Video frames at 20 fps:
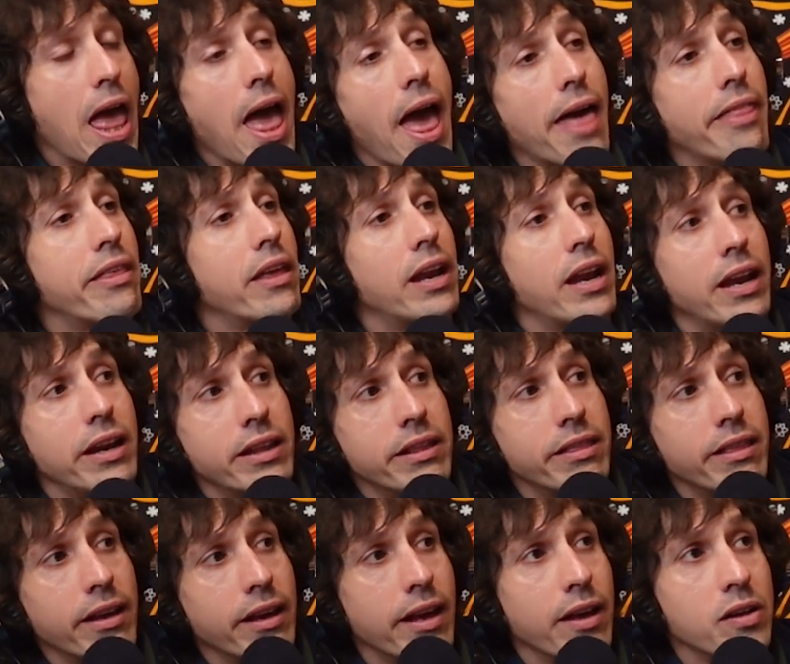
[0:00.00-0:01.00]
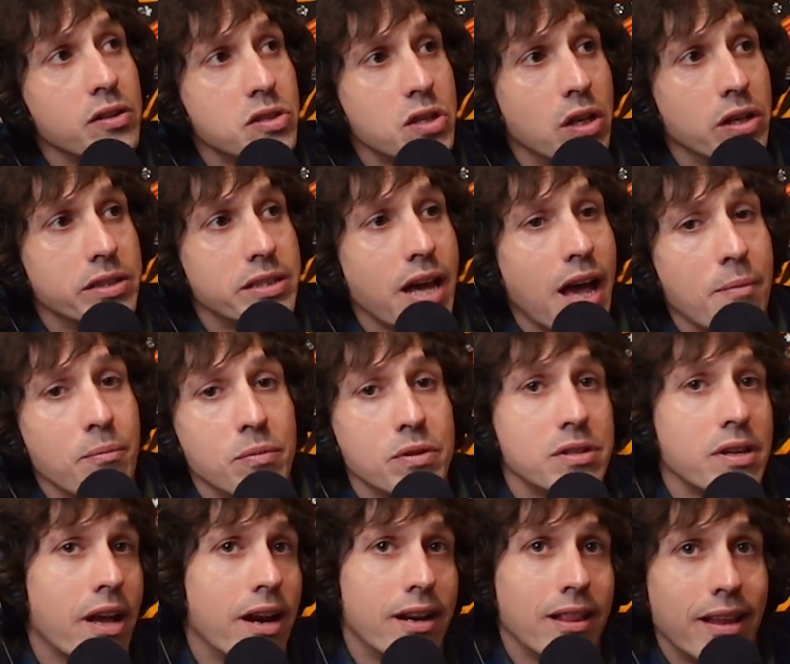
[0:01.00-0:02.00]
And then anything else on top was
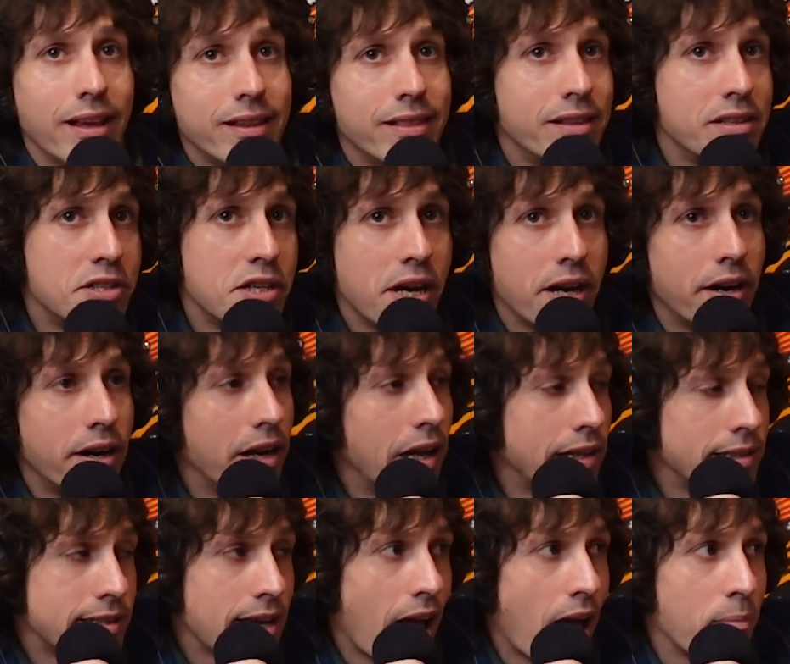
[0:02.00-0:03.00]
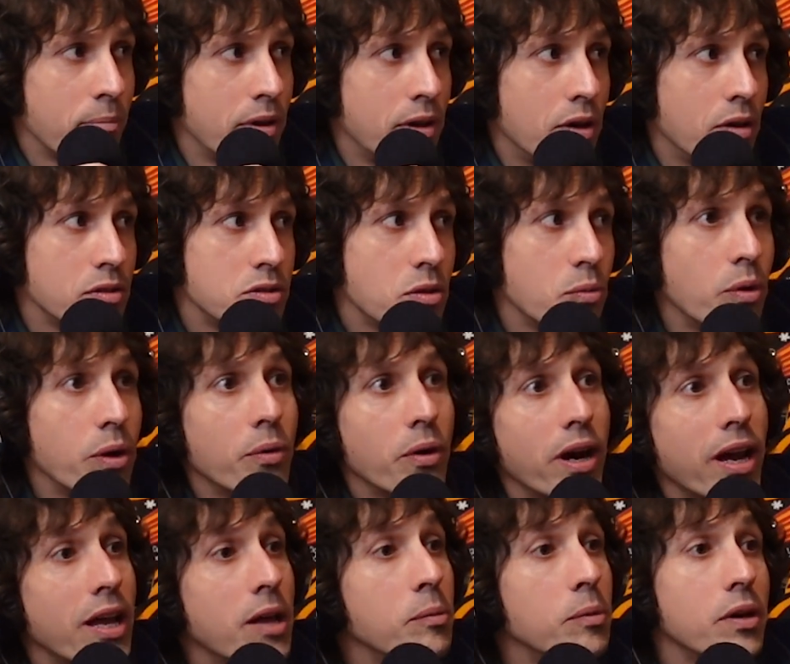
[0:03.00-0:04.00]
kind of like the cherry on top, So we were
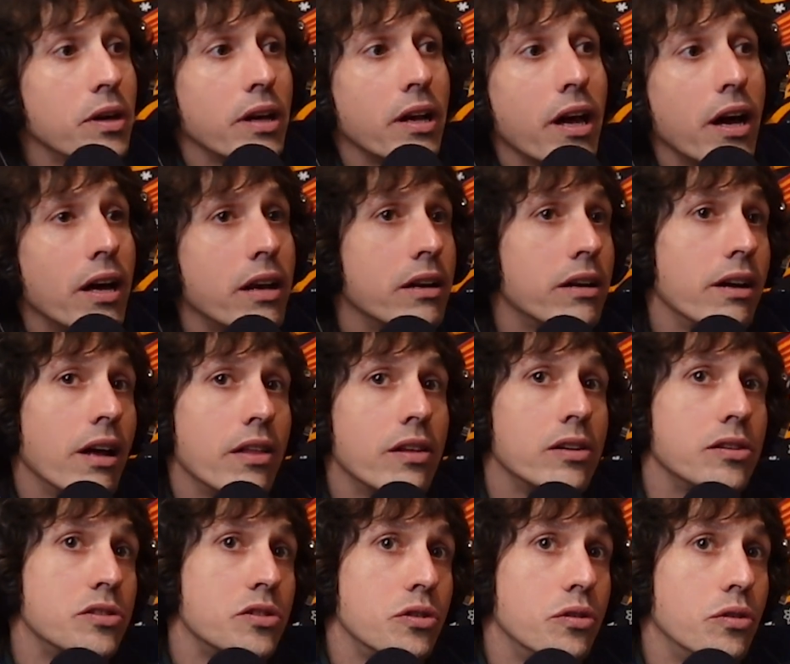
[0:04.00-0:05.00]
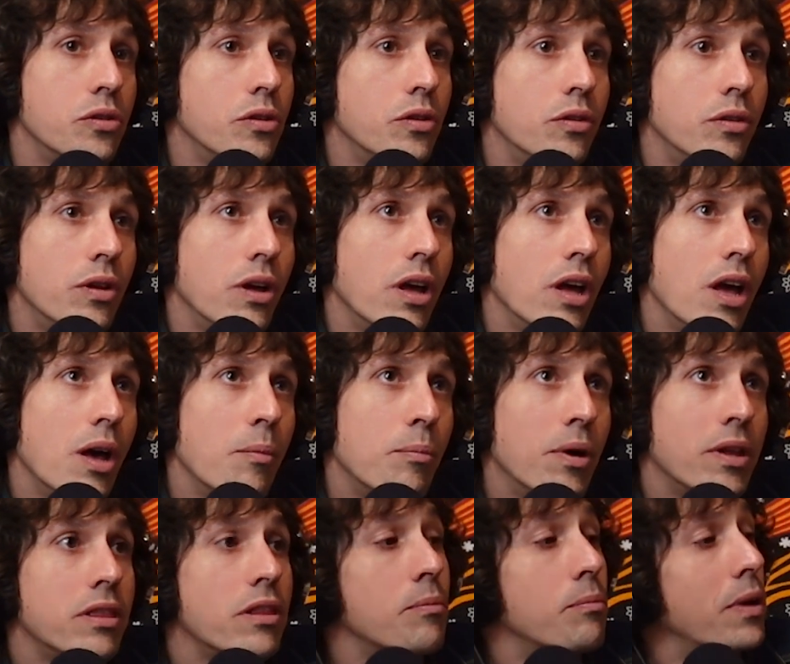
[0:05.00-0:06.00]
able to cut another tune,
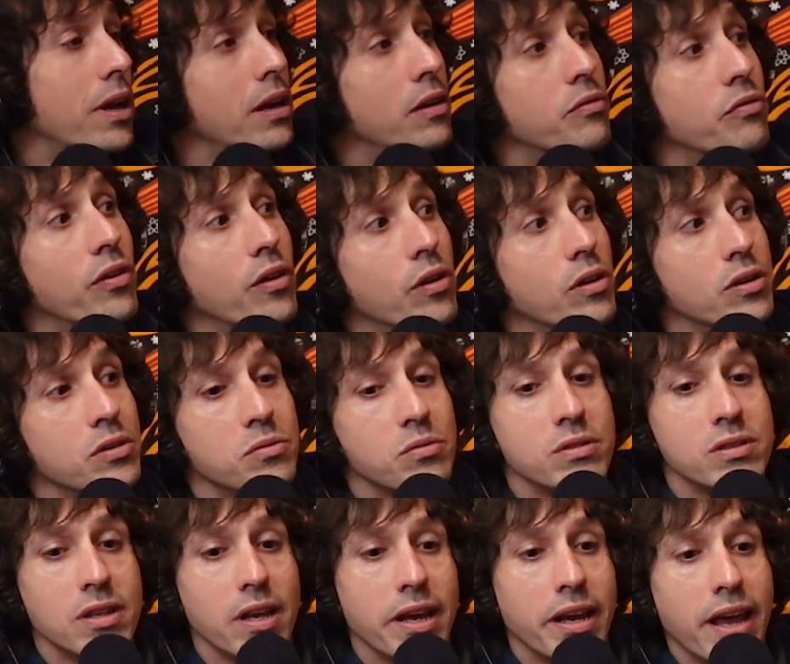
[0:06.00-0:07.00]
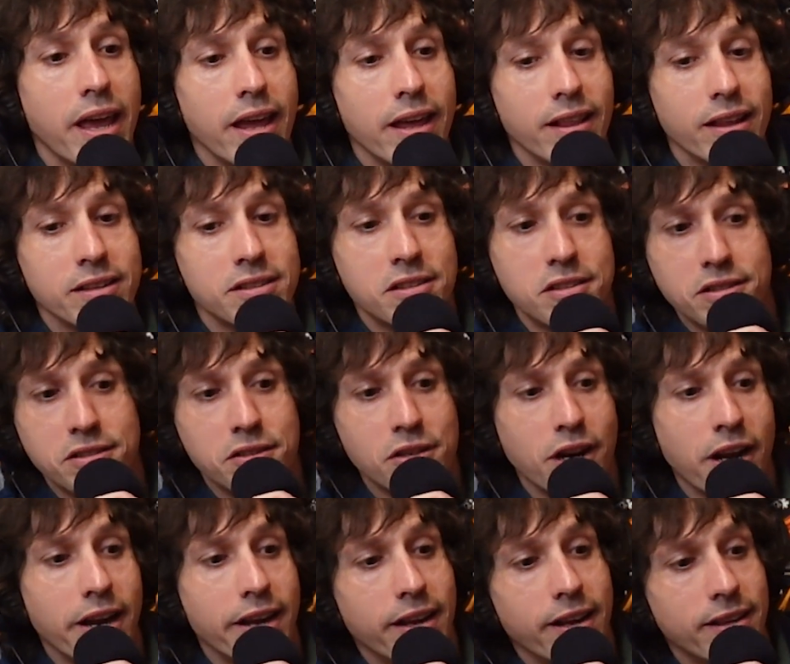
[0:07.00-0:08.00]
but the main focus was like, hey, let's just
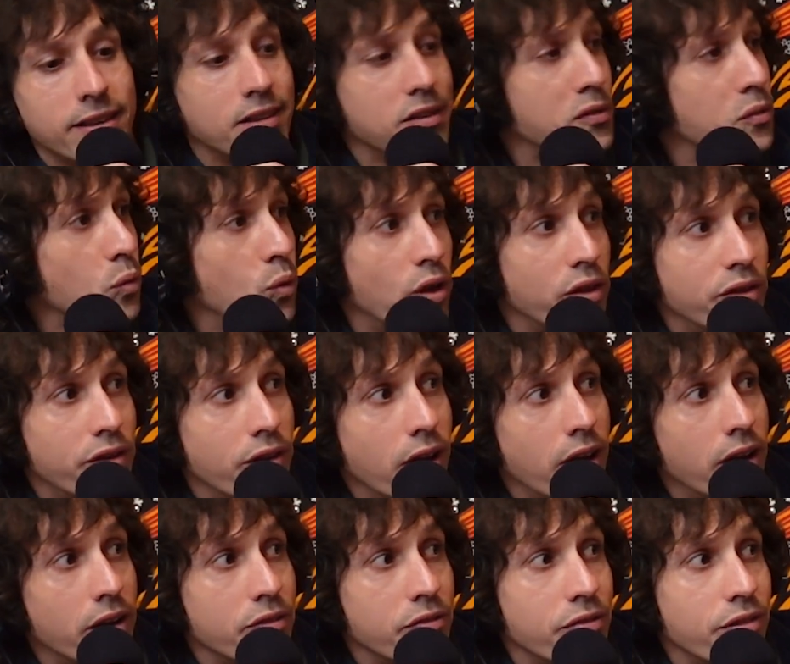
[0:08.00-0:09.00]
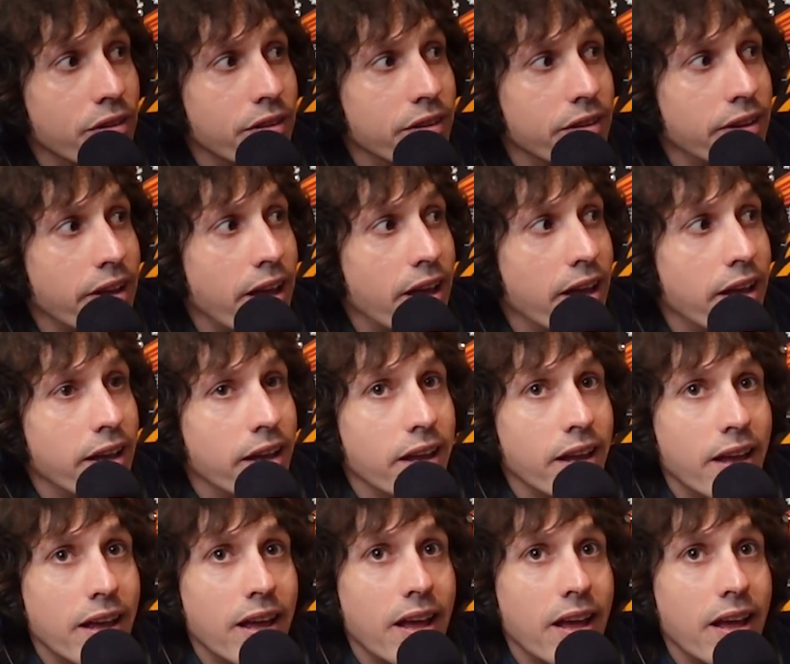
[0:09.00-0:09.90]
try and get this one done for the day.